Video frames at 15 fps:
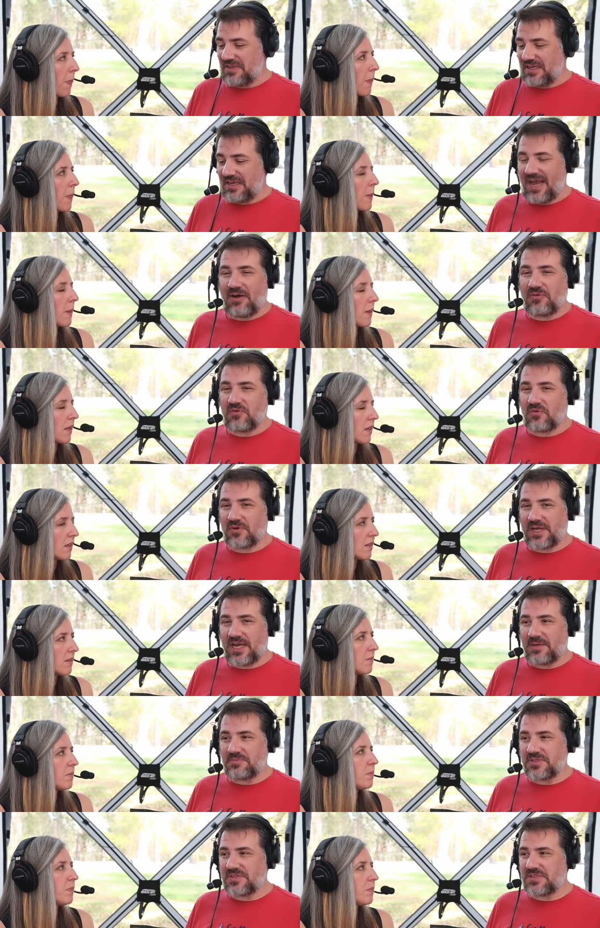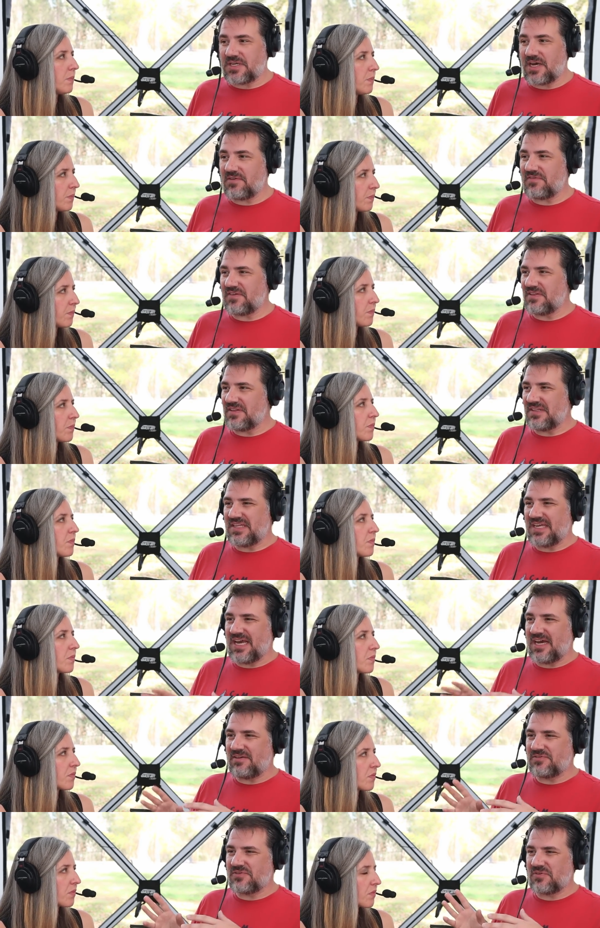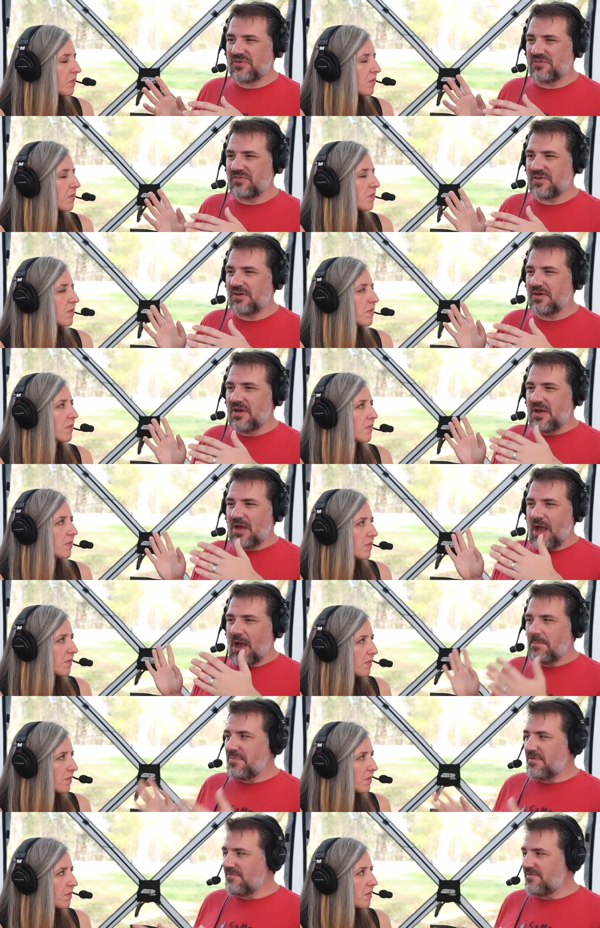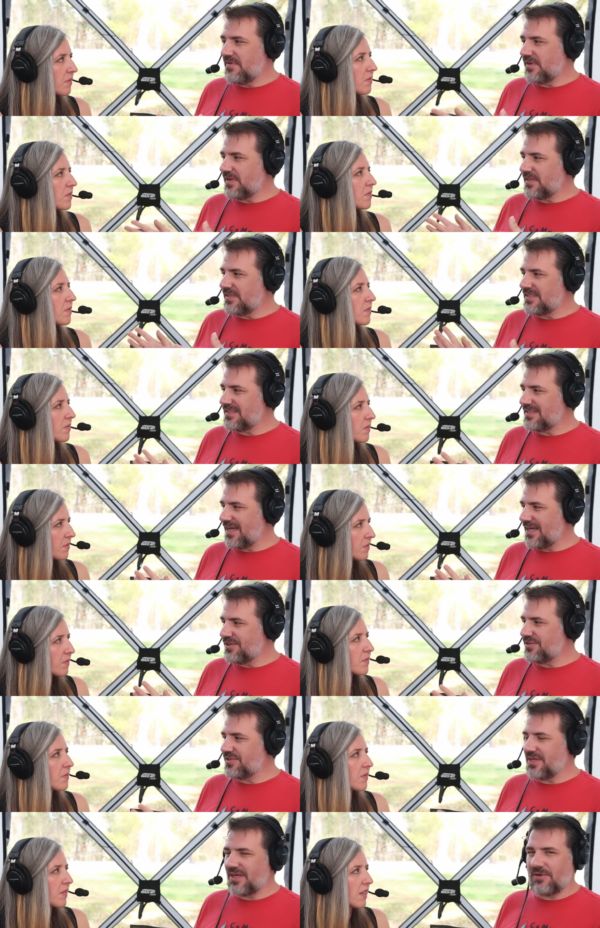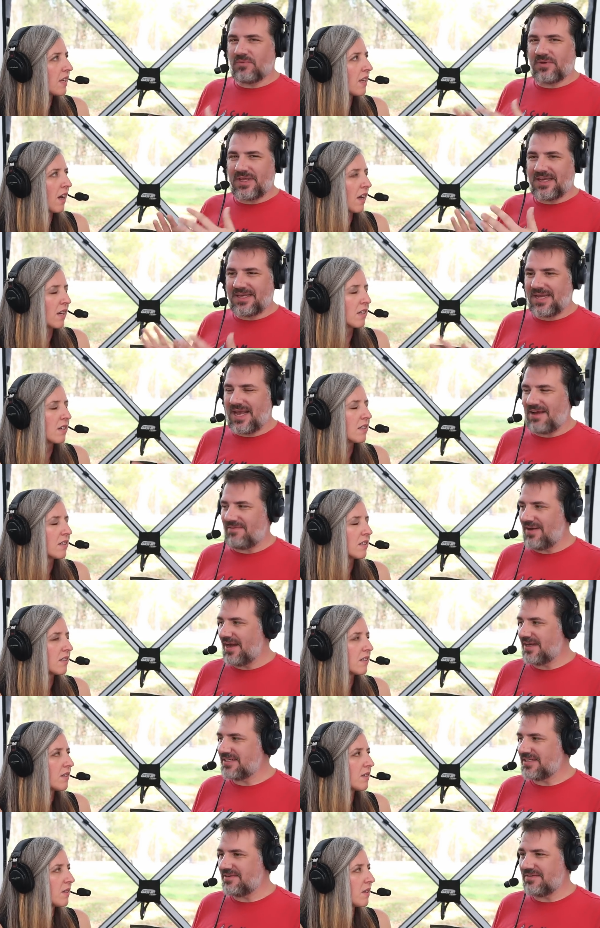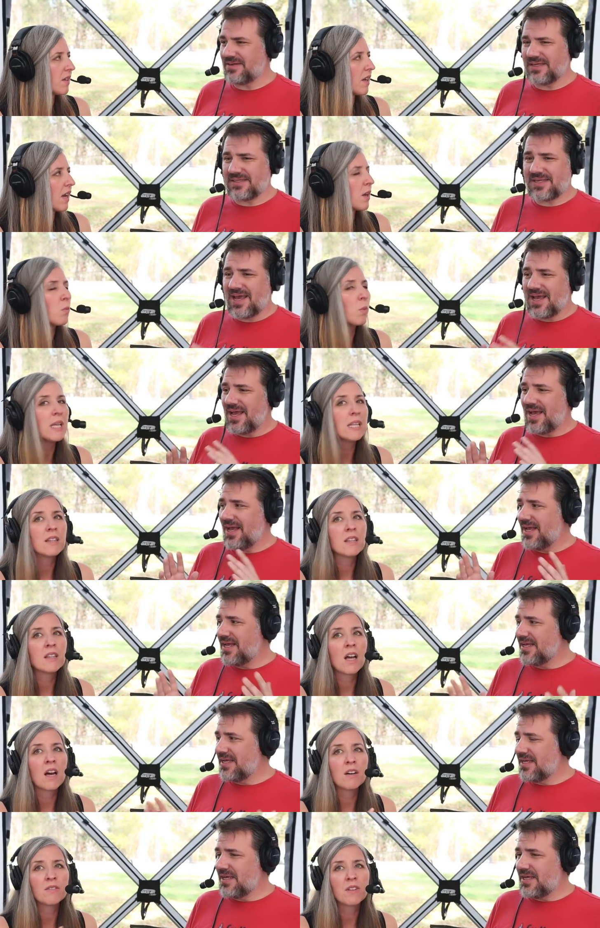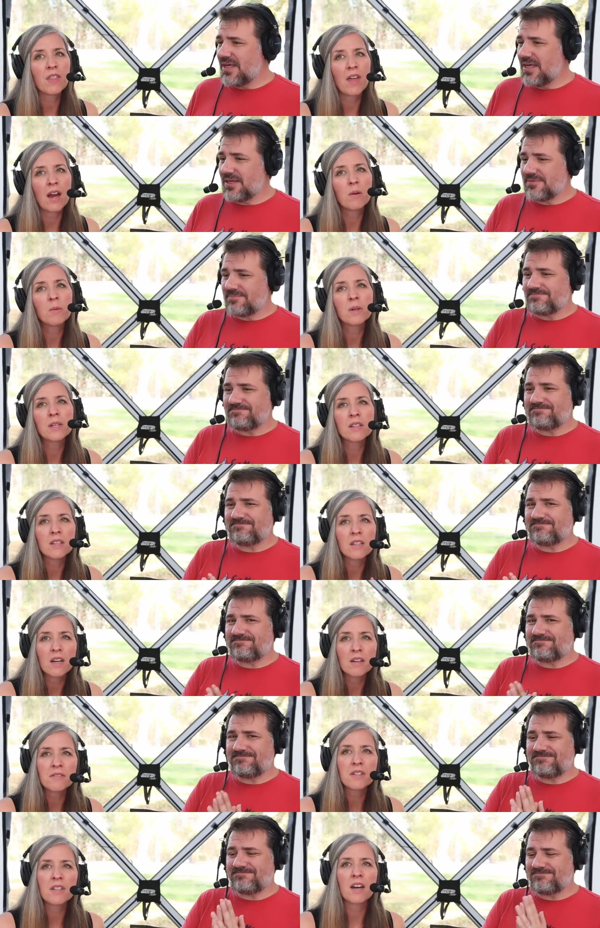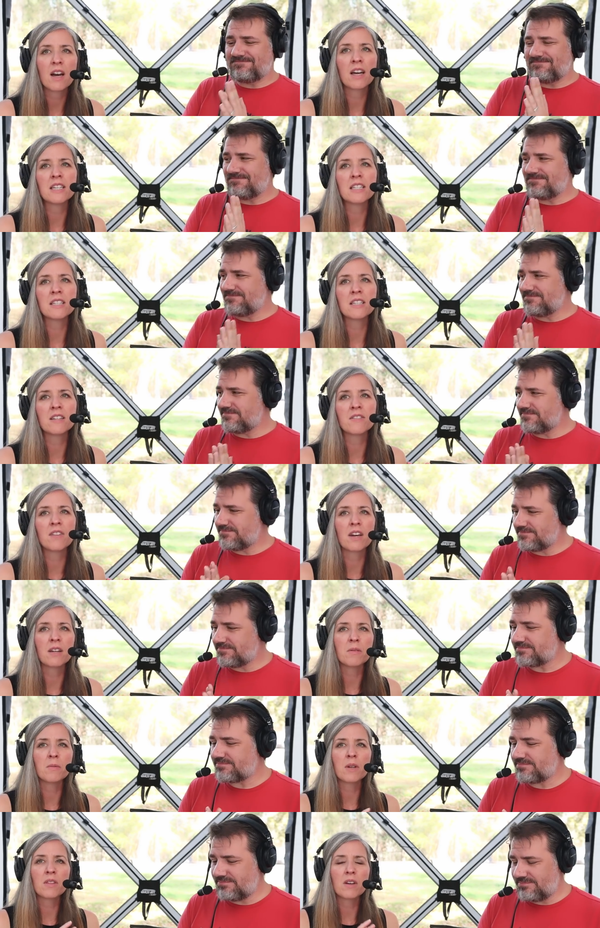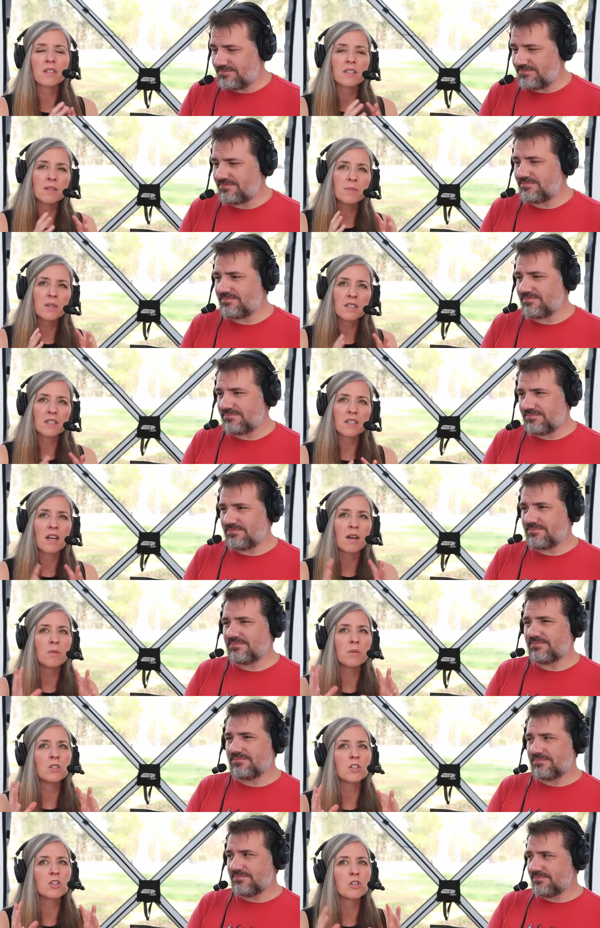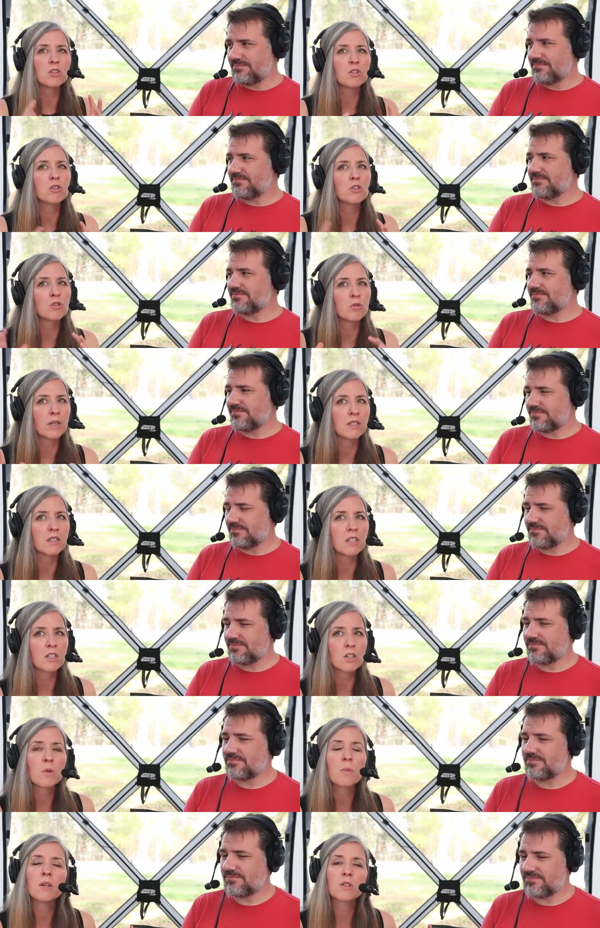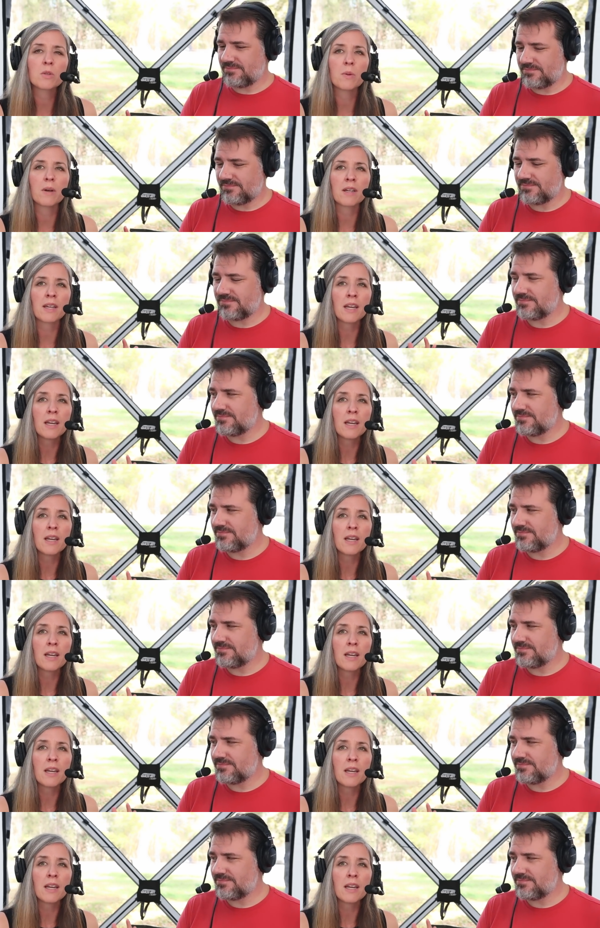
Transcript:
Speaker 1: of like outdoor games and stuff. And then they have sort of a, a pavilion stage thing where yeah. they can have activities. And
Speaker 2: we loved that. We loved the idea of that. And we thought something like that would just uh, translate so well to a